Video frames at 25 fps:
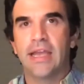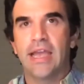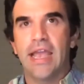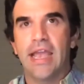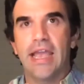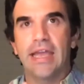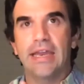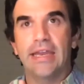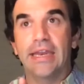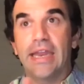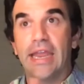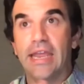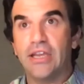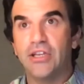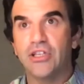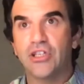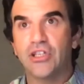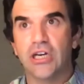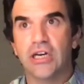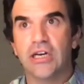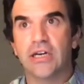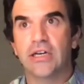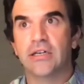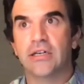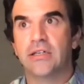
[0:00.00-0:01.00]
and in
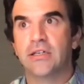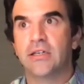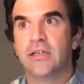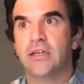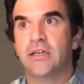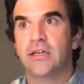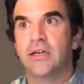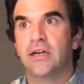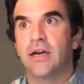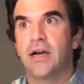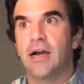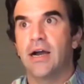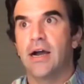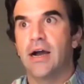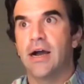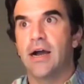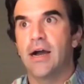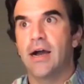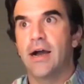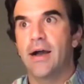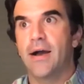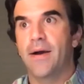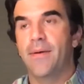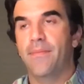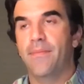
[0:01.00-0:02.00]
Asia
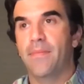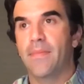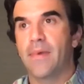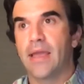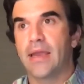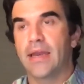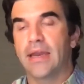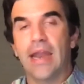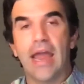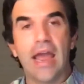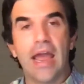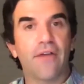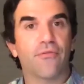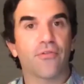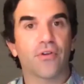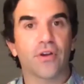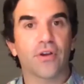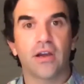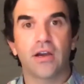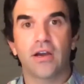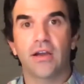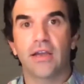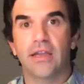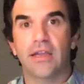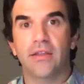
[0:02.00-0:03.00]
um, and in
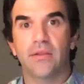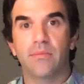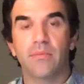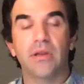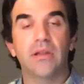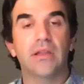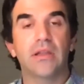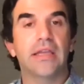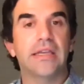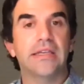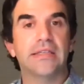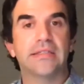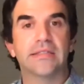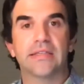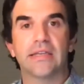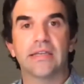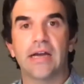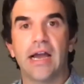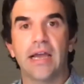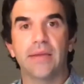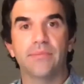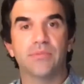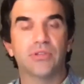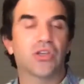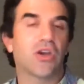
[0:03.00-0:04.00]
Africa and the Middle East.
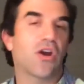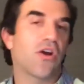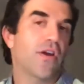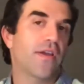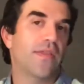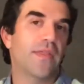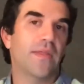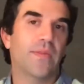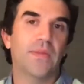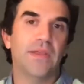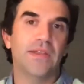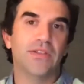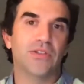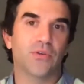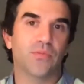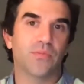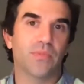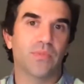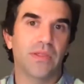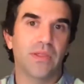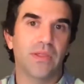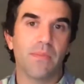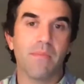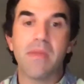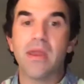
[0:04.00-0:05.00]
I'm sorry that these are
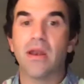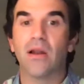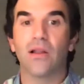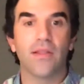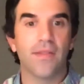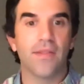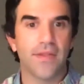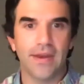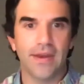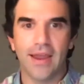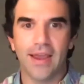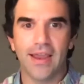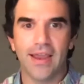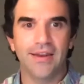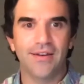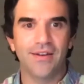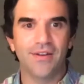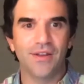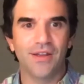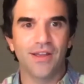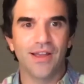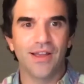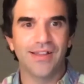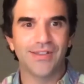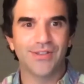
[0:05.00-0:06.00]
in the middle of the night.
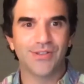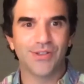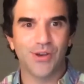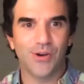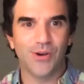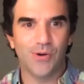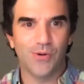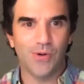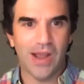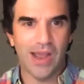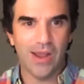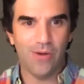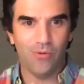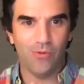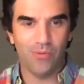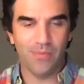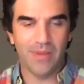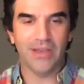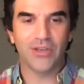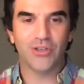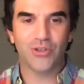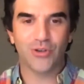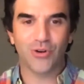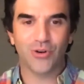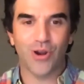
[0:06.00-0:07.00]
And so I will
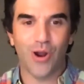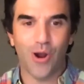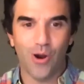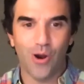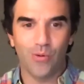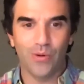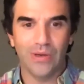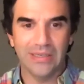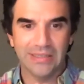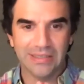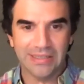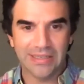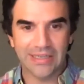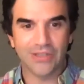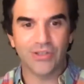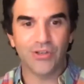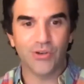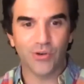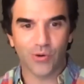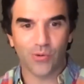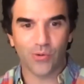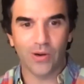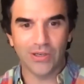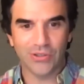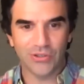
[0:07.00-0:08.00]
make sure to always get to
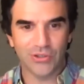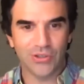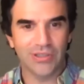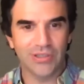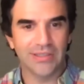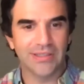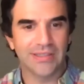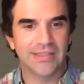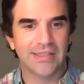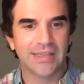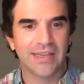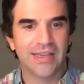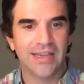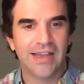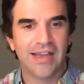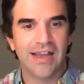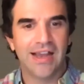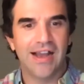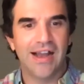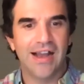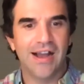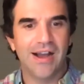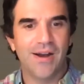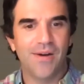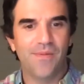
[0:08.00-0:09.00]
your questions
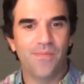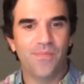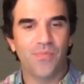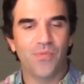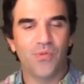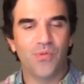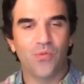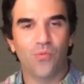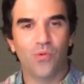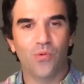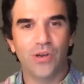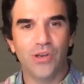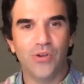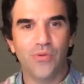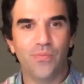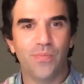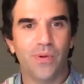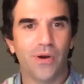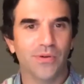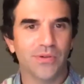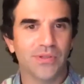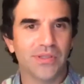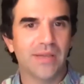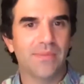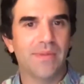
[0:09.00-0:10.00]
um, when you
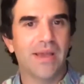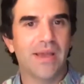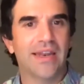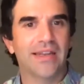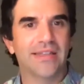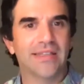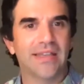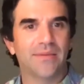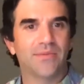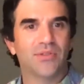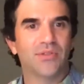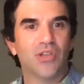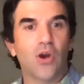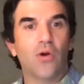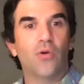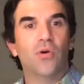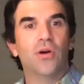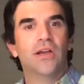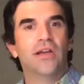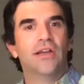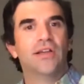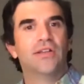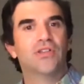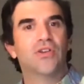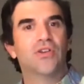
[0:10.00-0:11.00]
post them ahead of time. So
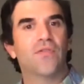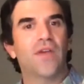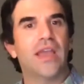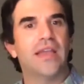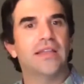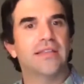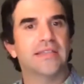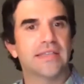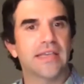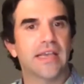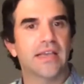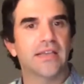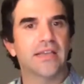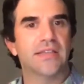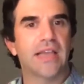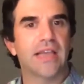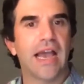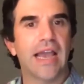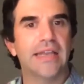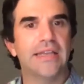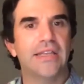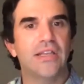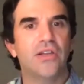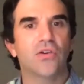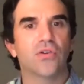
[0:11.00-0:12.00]
Sylvain says,
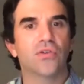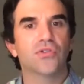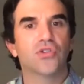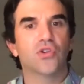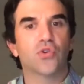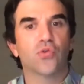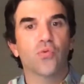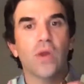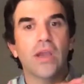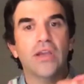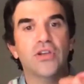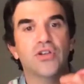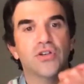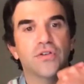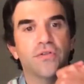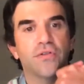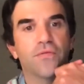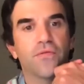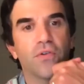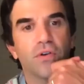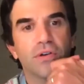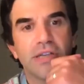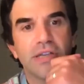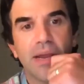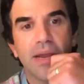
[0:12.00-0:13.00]
ideal duration
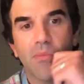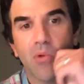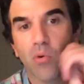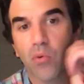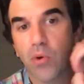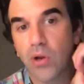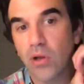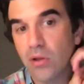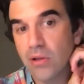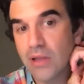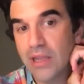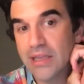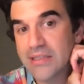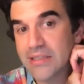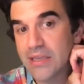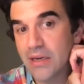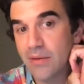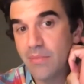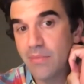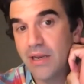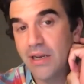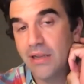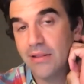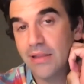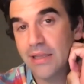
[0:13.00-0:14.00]
for a demo reel, less than a
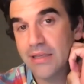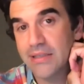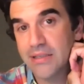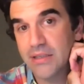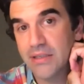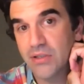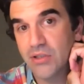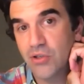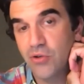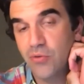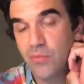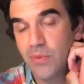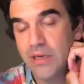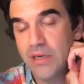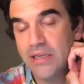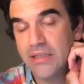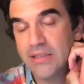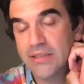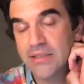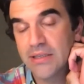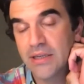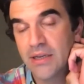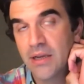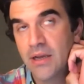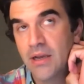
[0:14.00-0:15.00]
minute, less than two
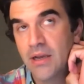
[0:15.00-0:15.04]
minutes.